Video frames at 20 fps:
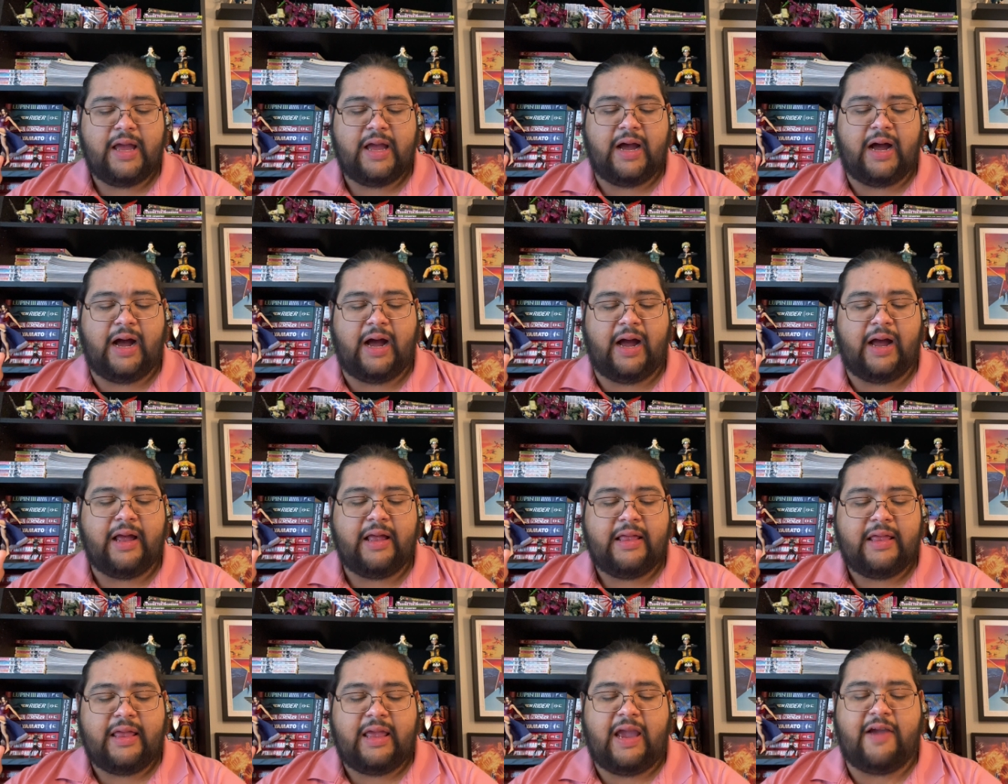Uh,
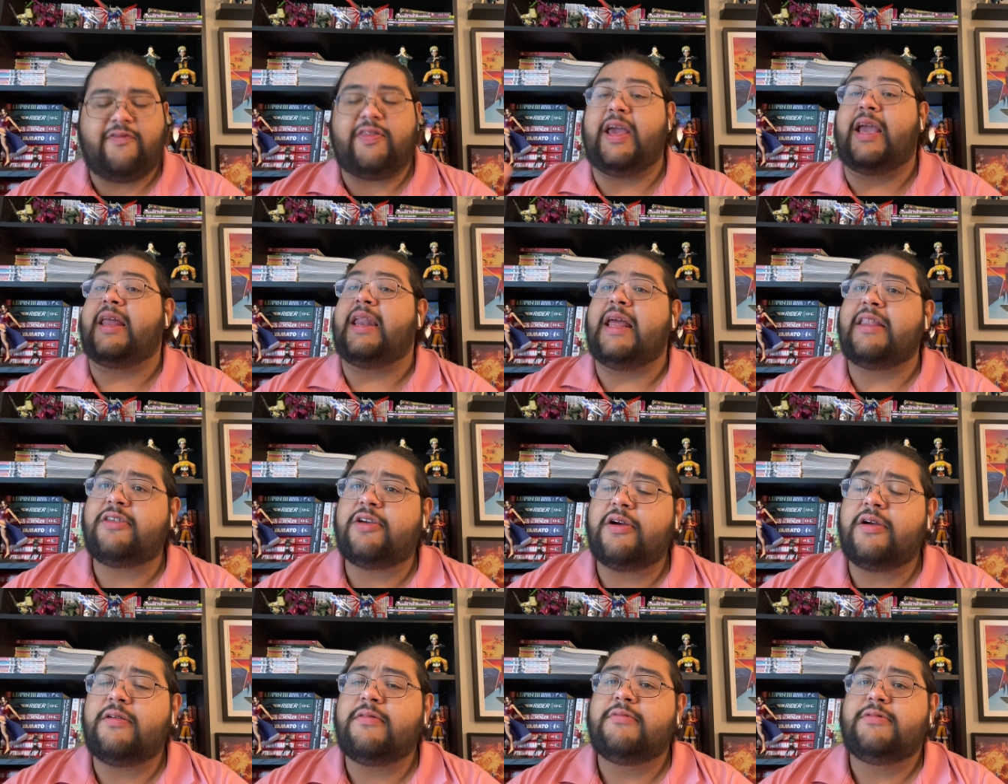if they can
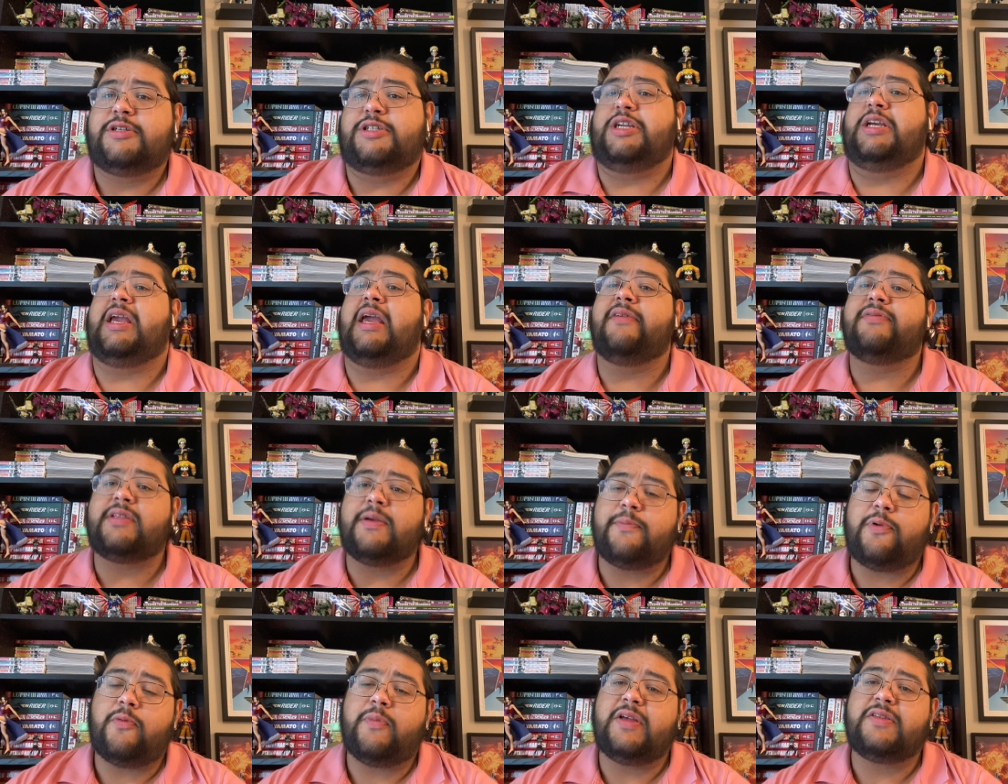enter, she gives
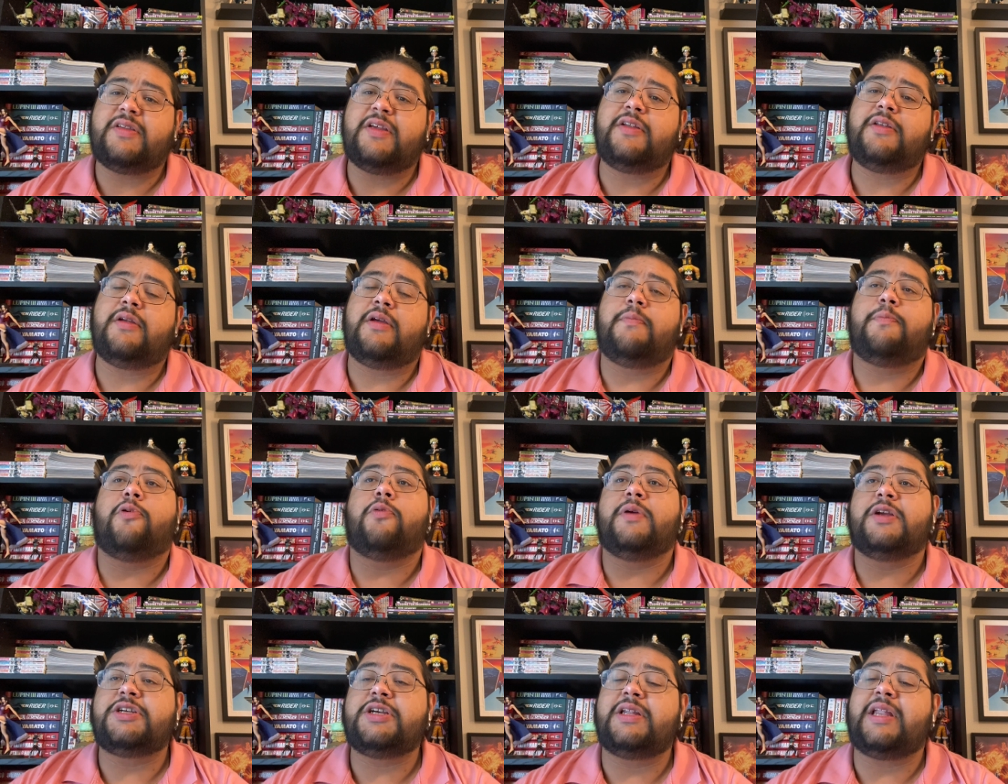them permission,
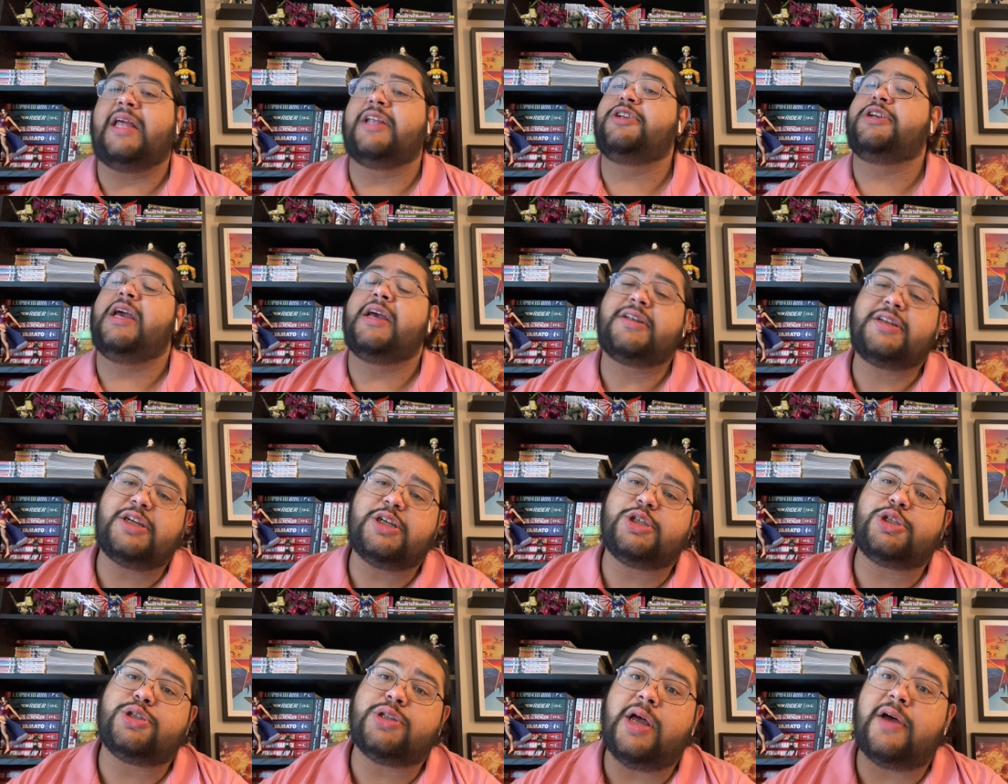permission and she actually
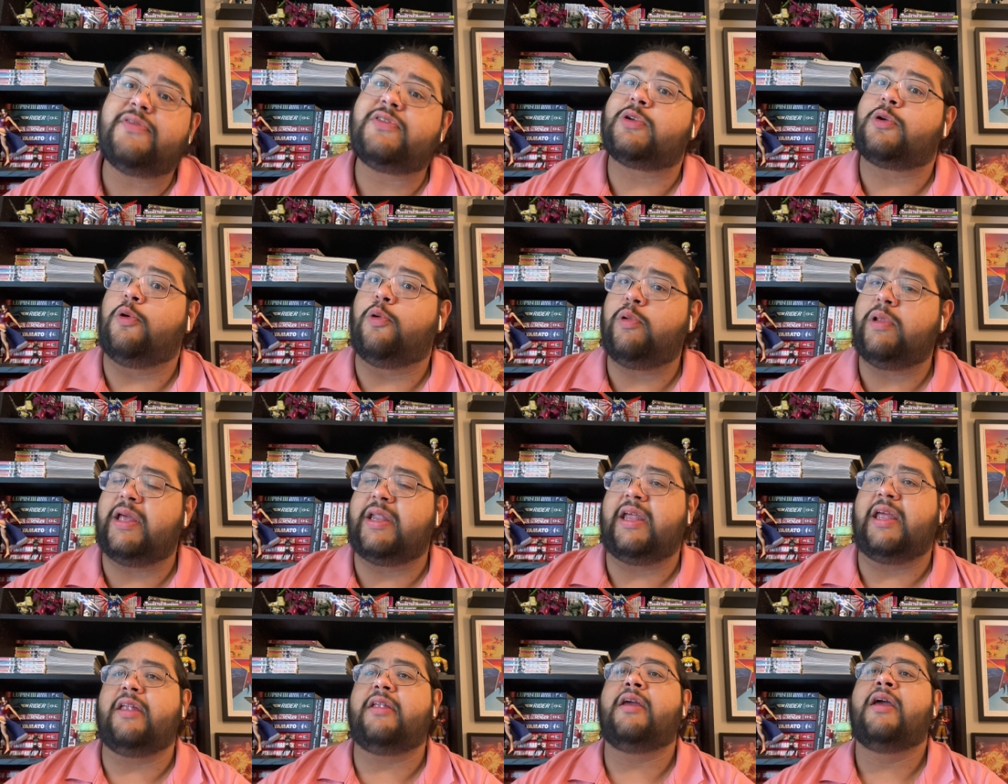snuffs
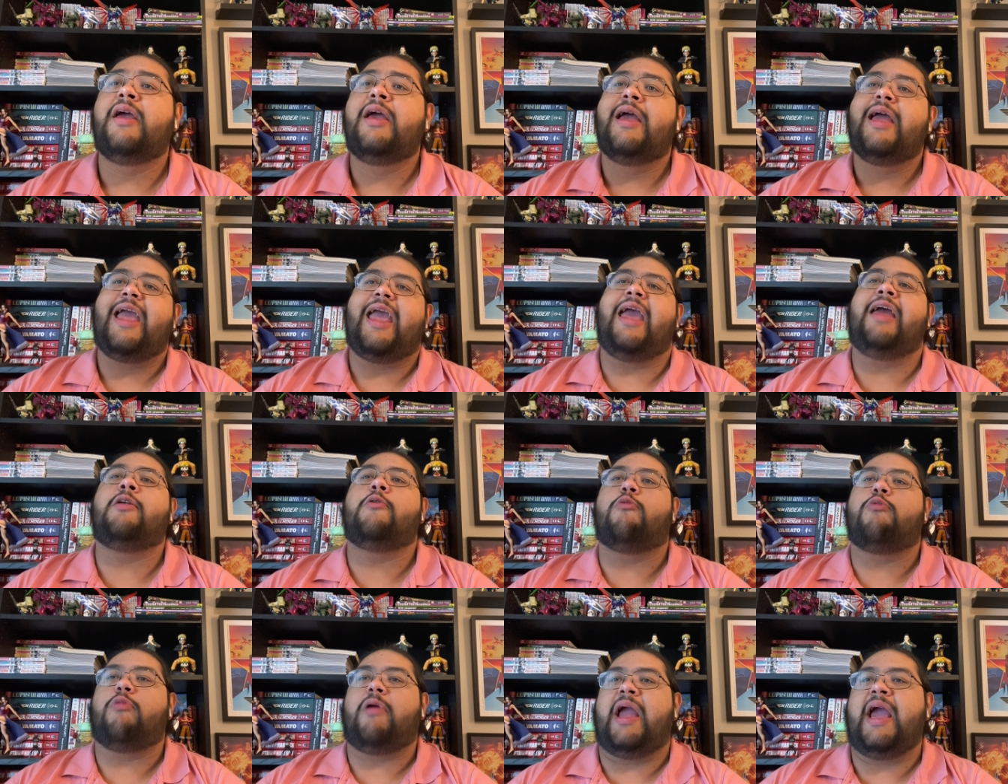Couladin.
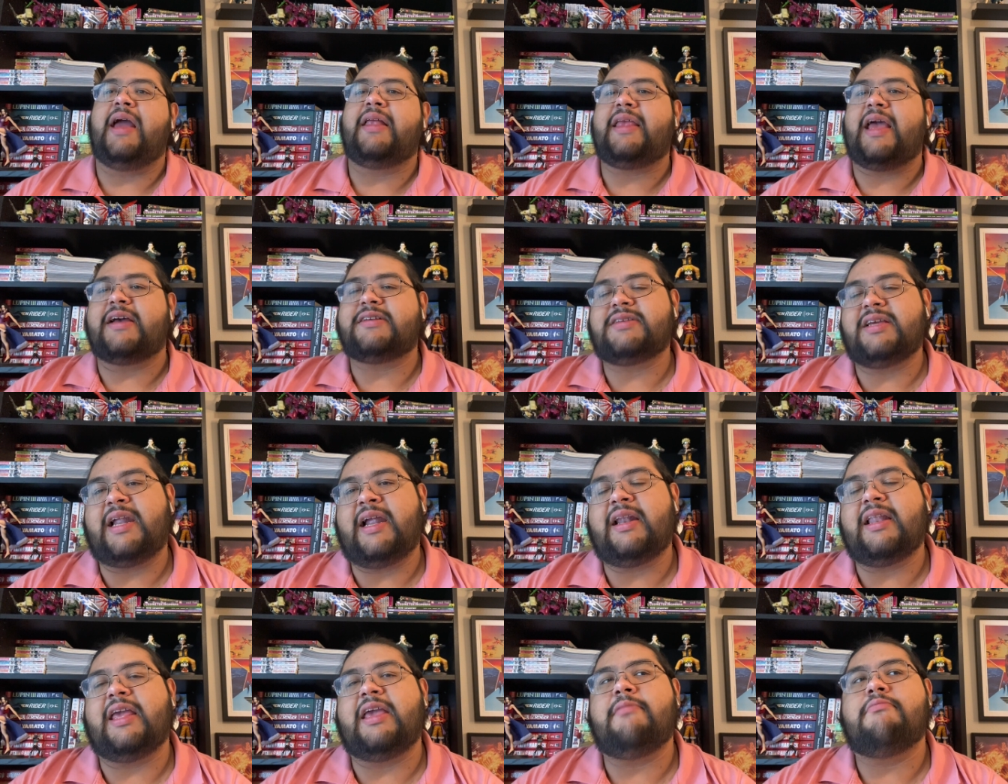And Rand
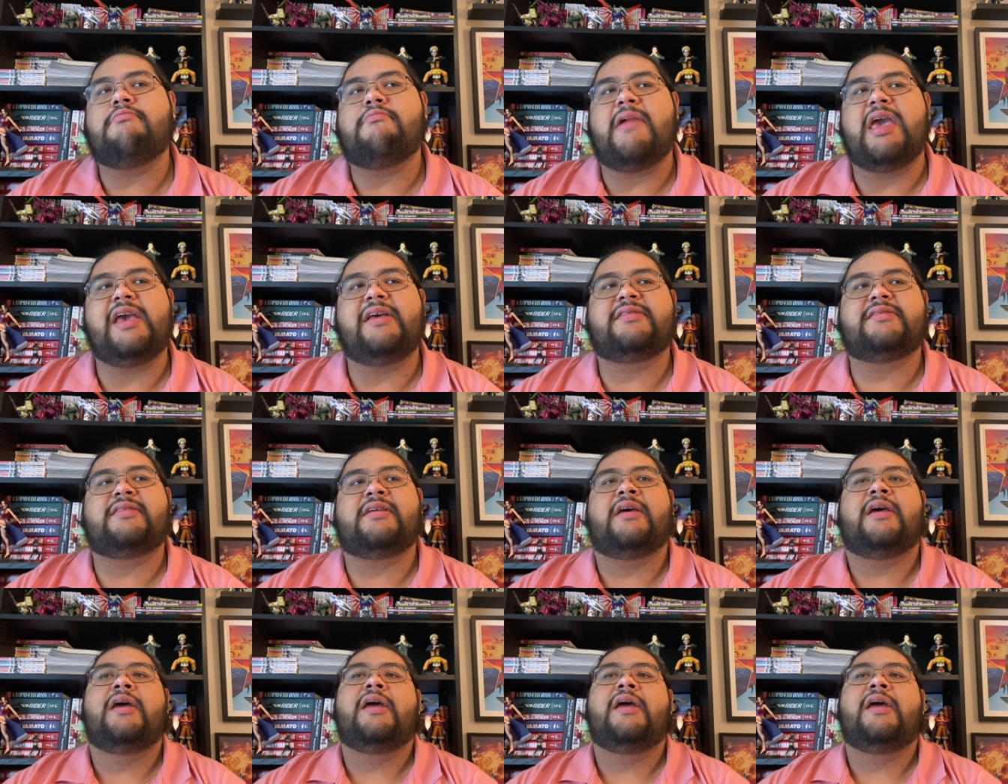accidentally makes